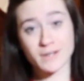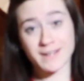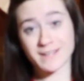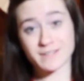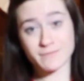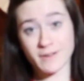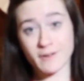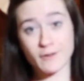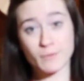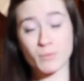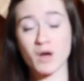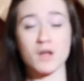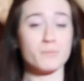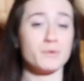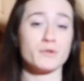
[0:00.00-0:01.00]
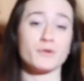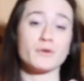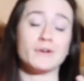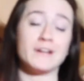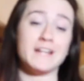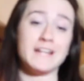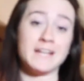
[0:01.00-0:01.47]
He's very
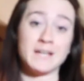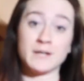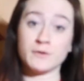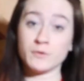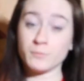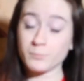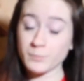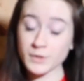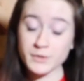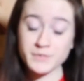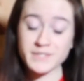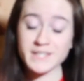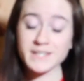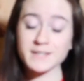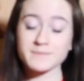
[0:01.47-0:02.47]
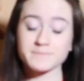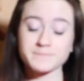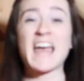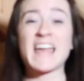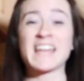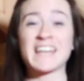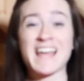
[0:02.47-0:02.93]
popular in music,
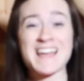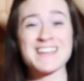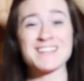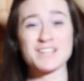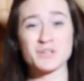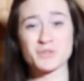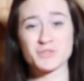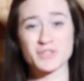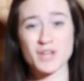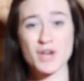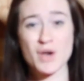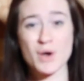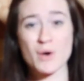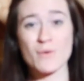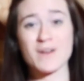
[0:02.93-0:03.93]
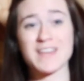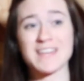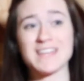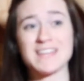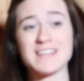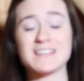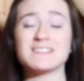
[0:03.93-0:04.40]
and eight years ago,
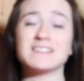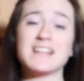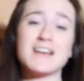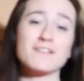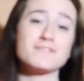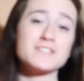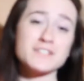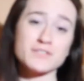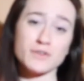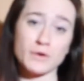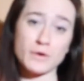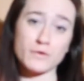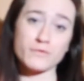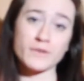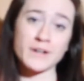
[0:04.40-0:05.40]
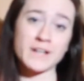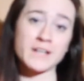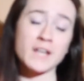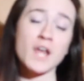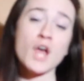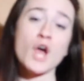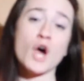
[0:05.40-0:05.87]
he left his
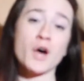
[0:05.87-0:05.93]
girlfriend,